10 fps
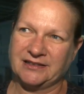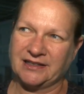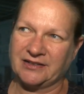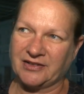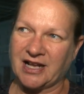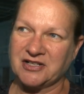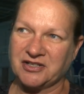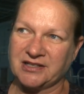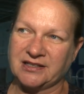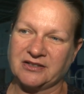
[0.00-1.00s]
at the end of last
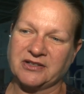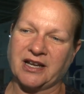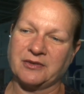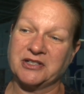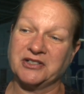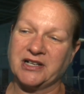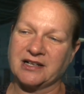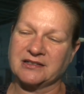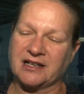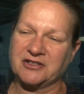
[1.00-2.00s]
year, I said, okay, I want to do an
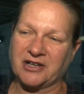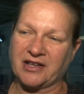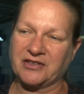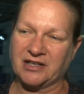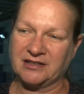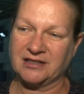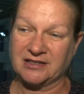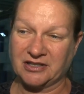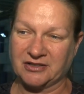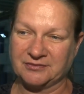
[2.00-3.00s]
outside triathlon
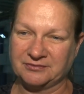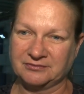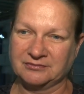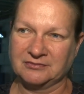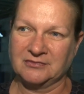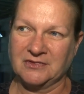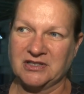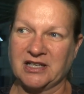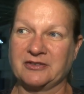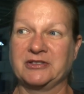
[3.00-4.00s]
this year.
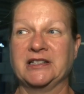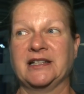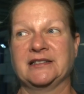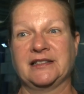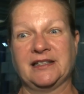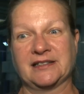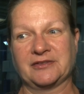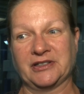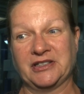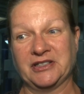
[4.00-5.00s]
She's like, really? I said, yes, I
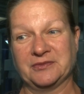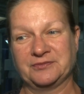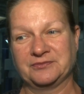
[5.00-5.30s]
really do.